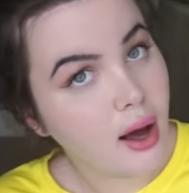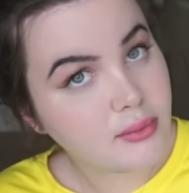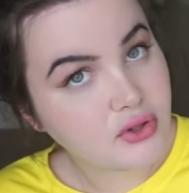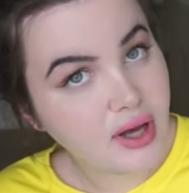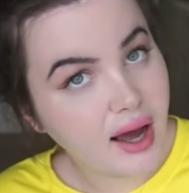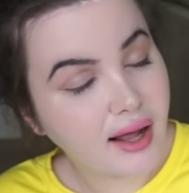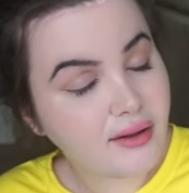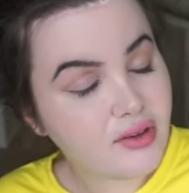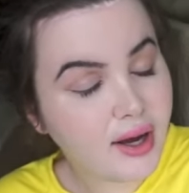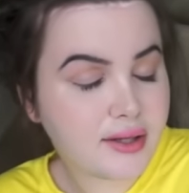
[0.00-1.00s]
So yeah, I
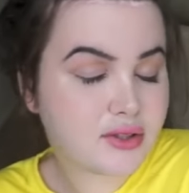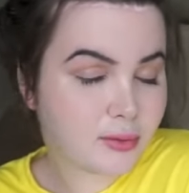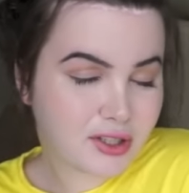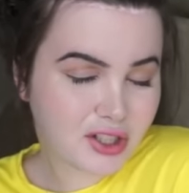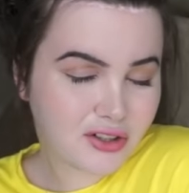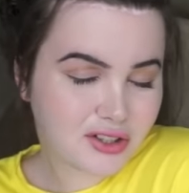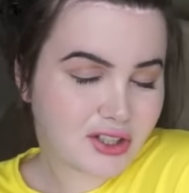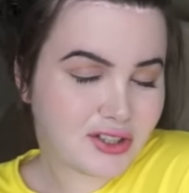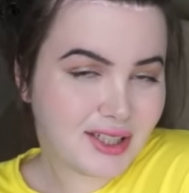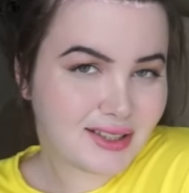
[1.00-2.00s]
love you guys so much, and I'll
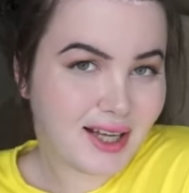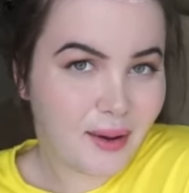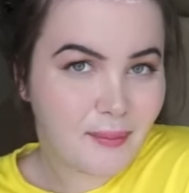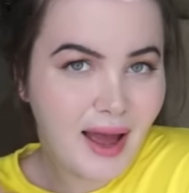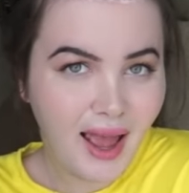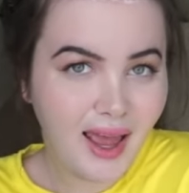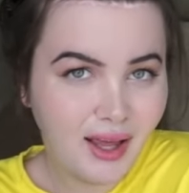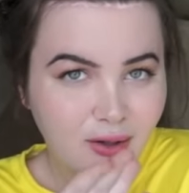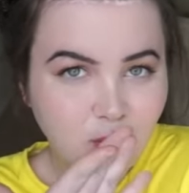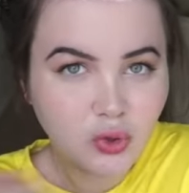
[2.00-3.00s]
talk to you next time. Bye!